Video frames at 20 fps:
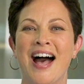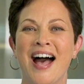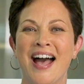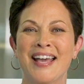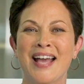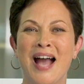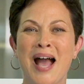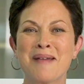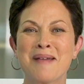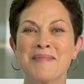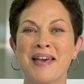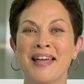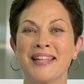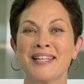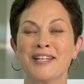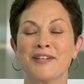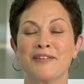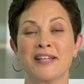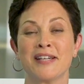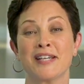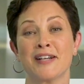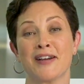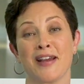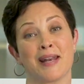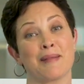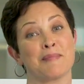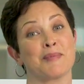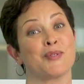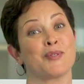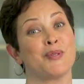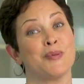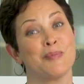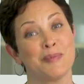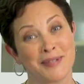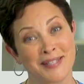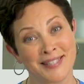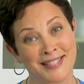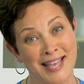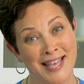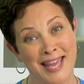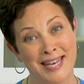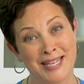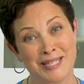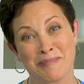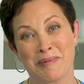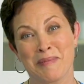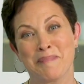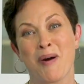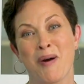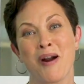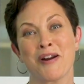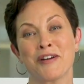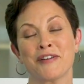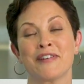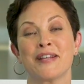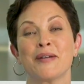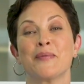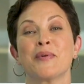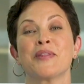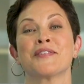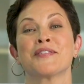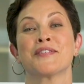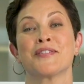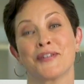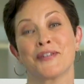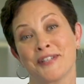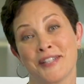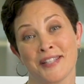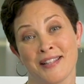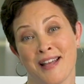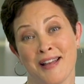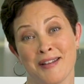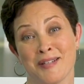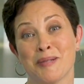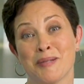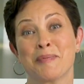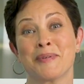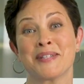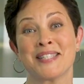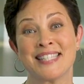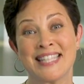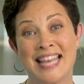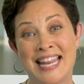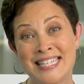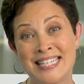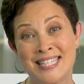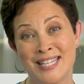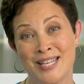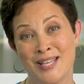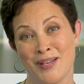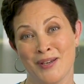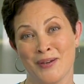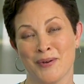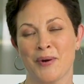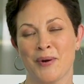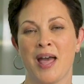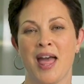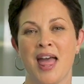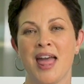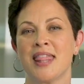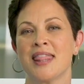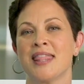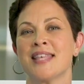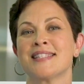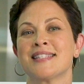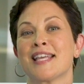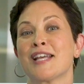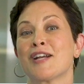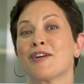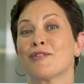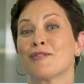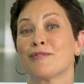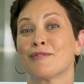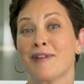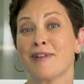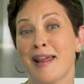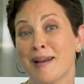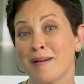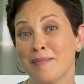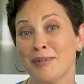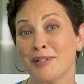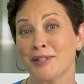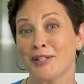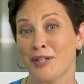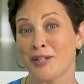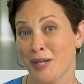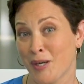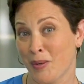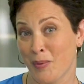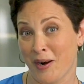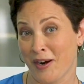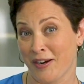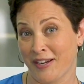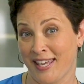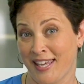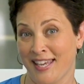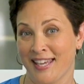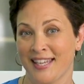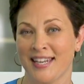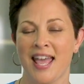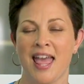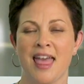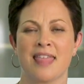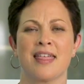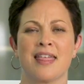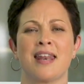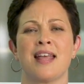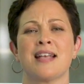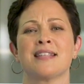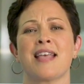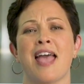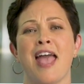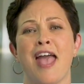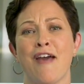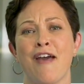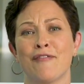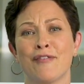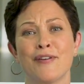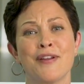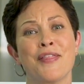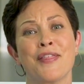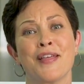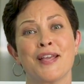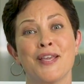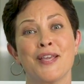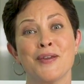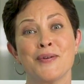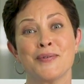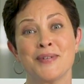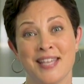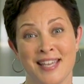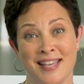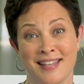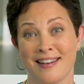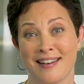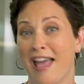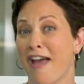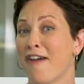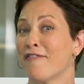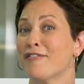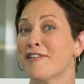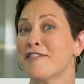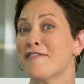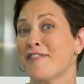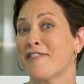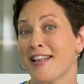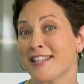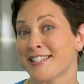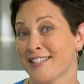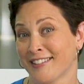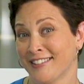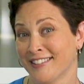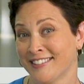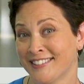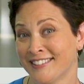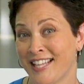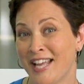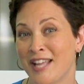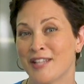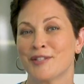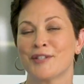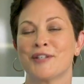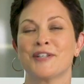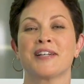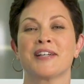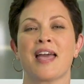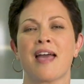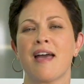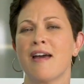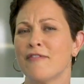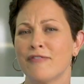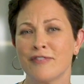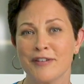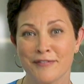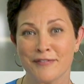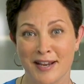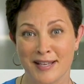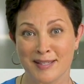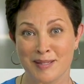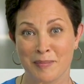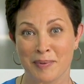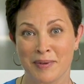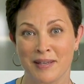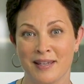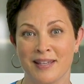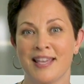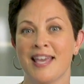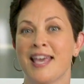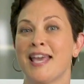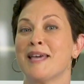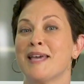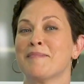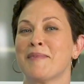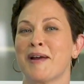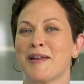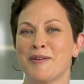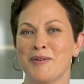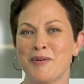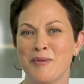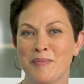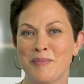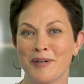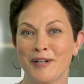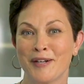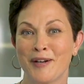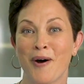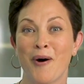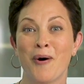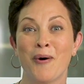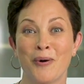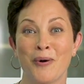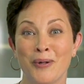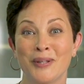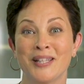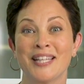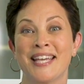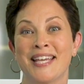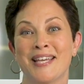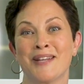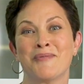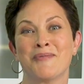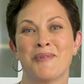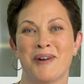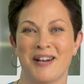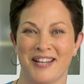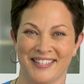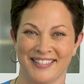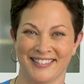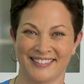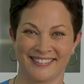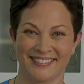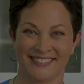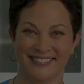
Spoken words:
Hi, I'm Ellie Krieger, and I'm super excited to be partnering with Circulon to present to you this incredible cookware kit that has everything you need, every vessel, to cook every recipe in my new book, Whole in One.